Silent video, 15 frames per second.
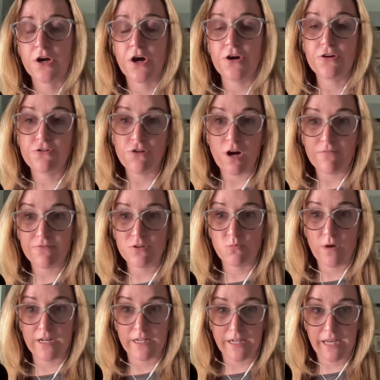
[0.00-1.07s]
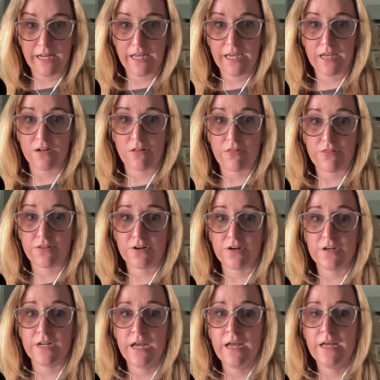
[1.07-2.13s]
Kutter Crawford went an inning in the
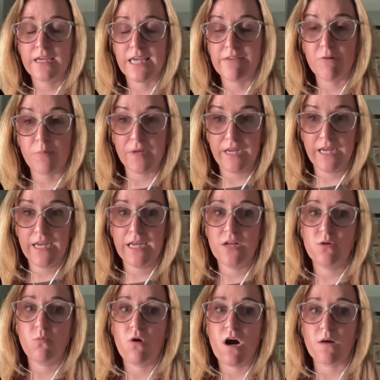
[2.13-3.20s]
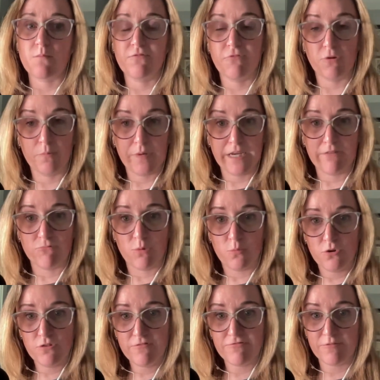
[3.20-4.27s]
third, gave up a hit and a walk before being
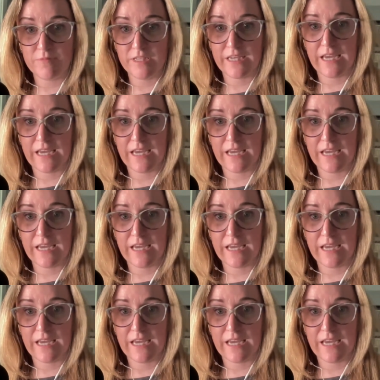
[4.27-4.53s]
removed from the